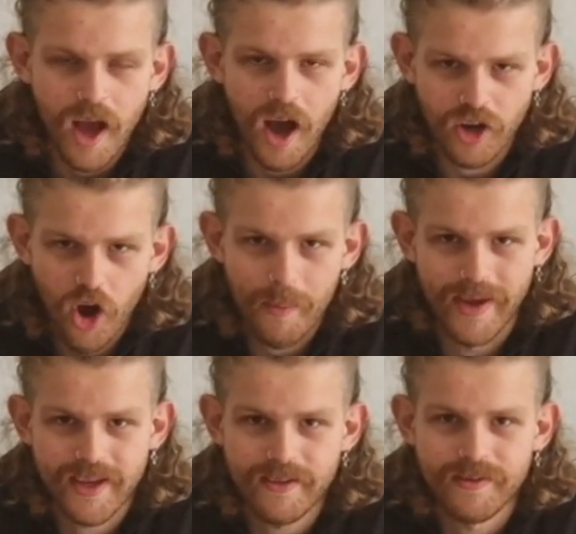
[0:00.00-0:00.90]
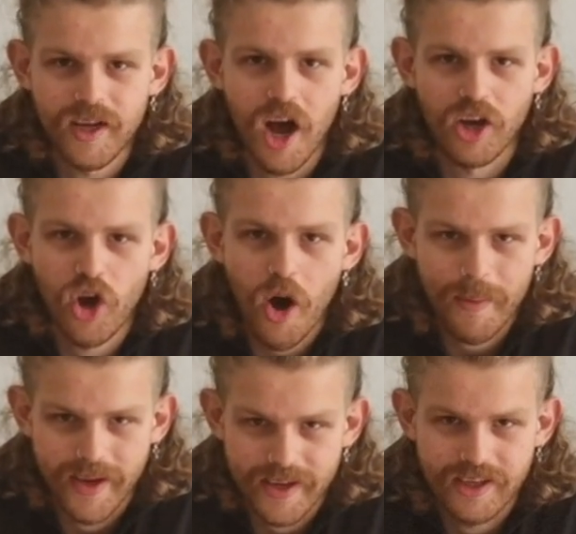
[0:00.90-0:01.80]
A comic
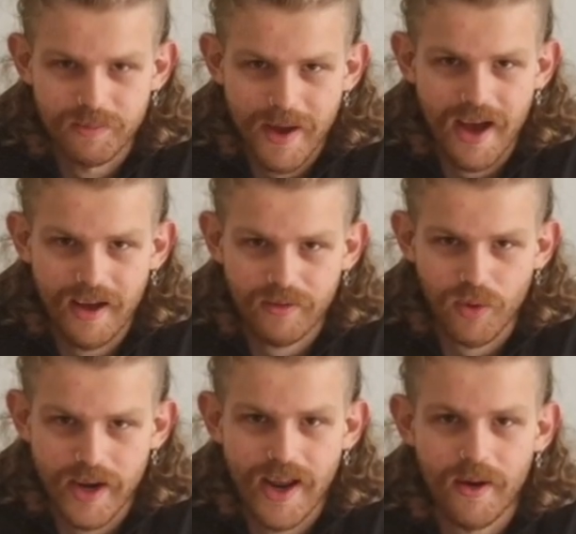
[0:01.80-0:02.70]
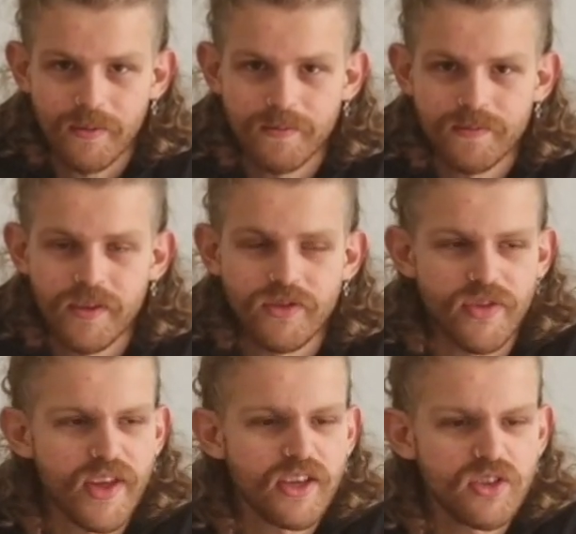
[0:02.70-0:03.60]
is better right now. The
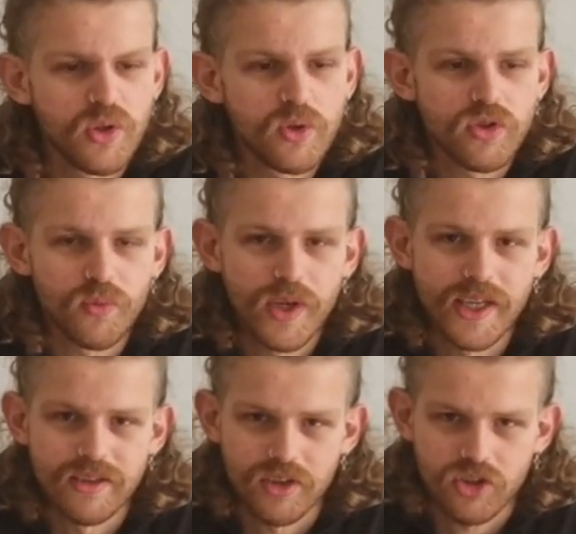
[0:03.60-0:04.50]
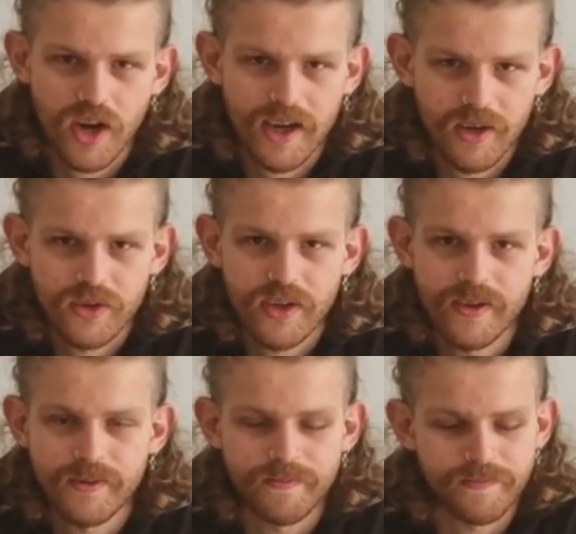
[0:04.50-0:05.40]
things you used to read as a child,
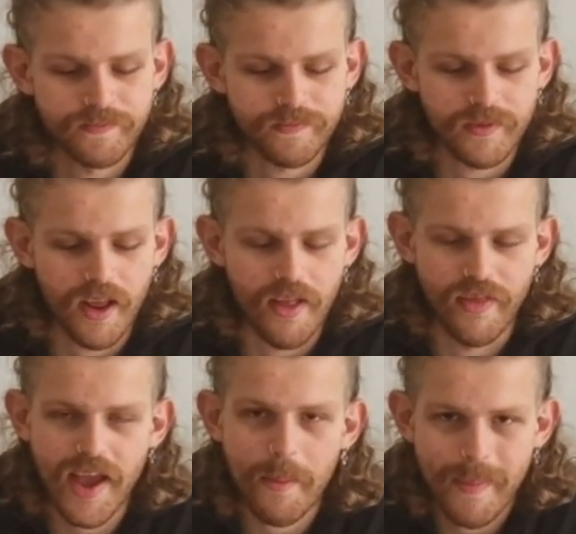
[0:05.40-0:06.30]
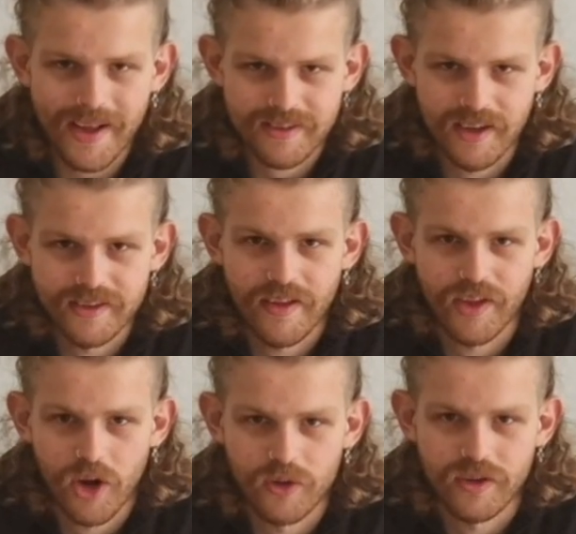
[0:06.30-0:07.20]
they are better than the
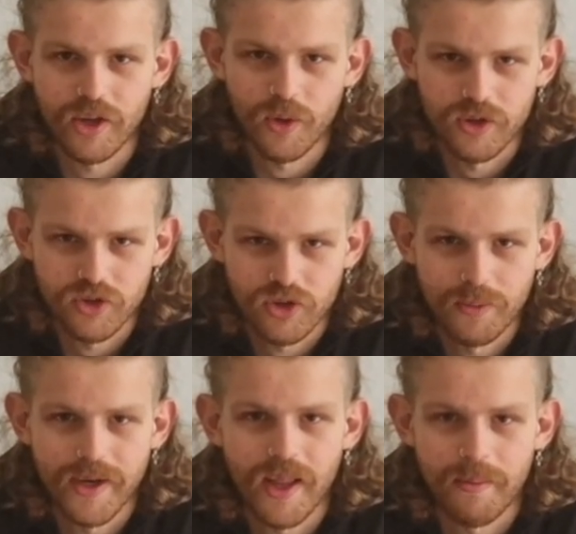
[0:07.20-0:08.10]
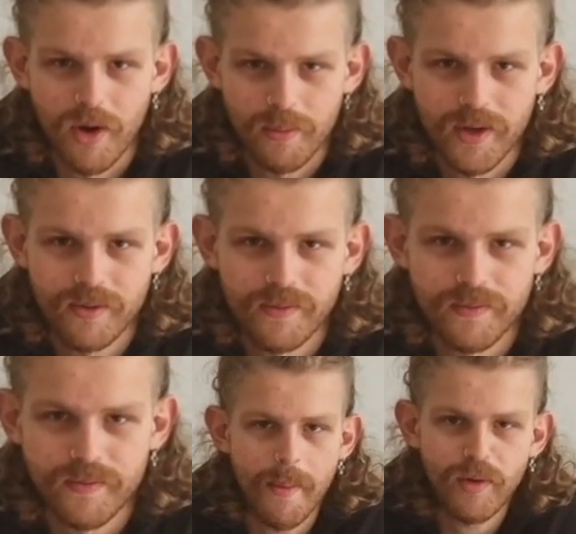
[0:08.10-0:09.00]
content you're consuming at the moment.
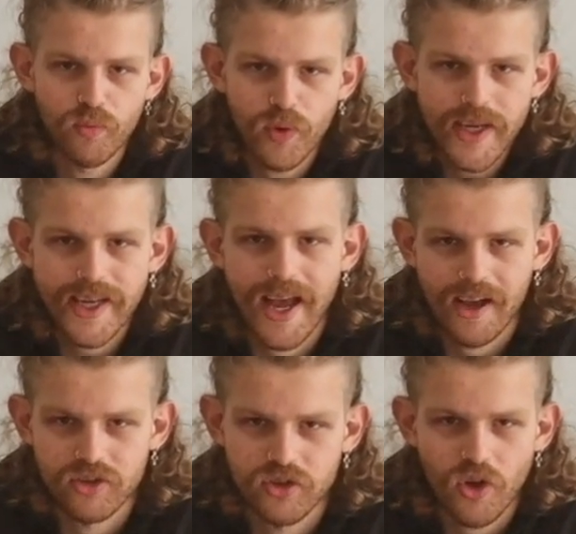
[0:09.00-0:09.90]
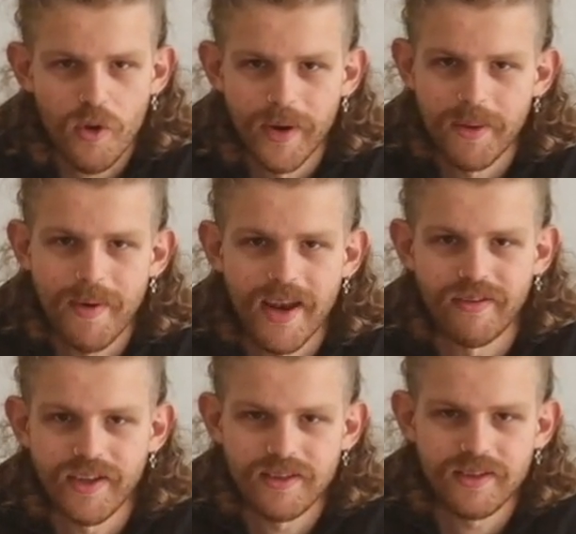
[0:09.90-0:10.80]
I mean, reading has so many
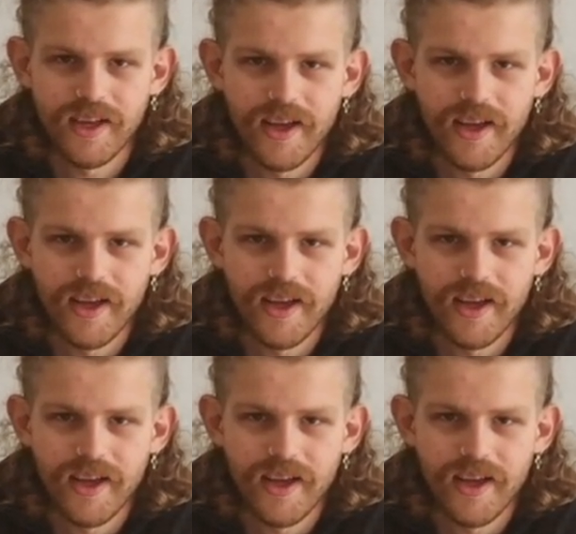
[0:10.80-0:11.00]
benefits.